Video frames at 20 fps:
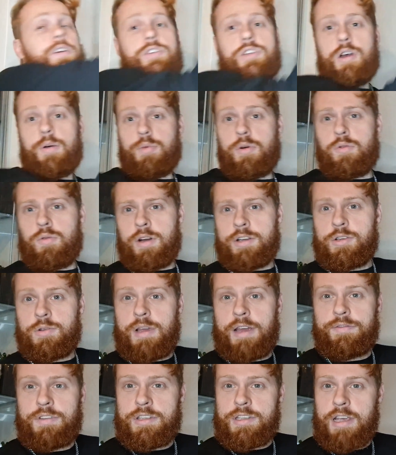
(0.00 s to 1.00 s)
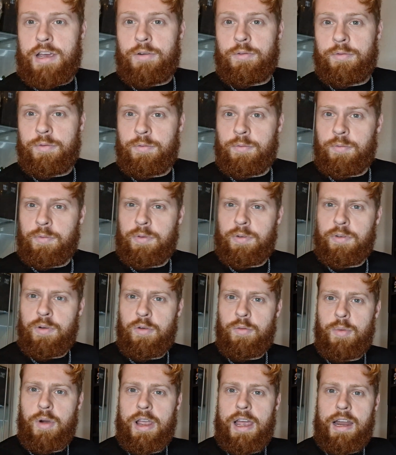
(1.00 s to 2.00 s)
example, I do have this out
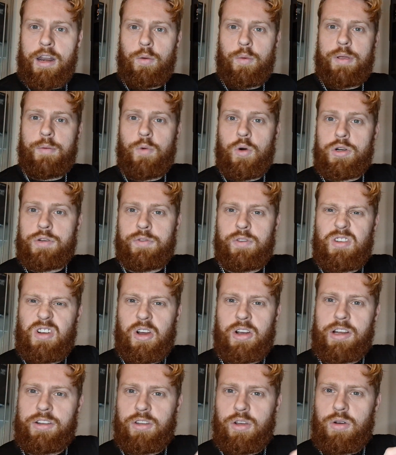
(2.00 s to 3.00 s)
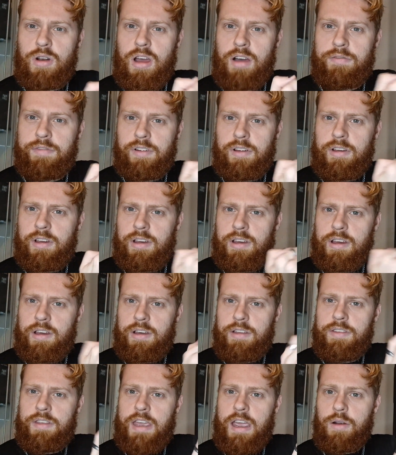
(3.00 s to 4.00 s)
through my Halloween watch through. Like, I do love
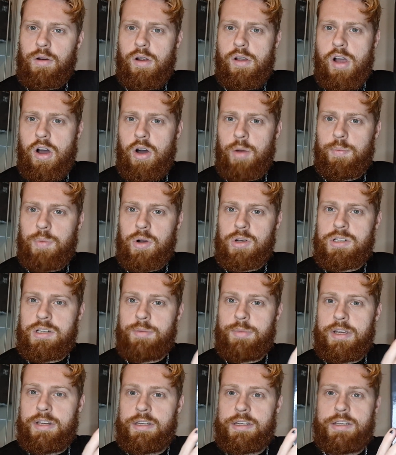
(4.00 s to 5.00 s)
the Arrow hardbox limited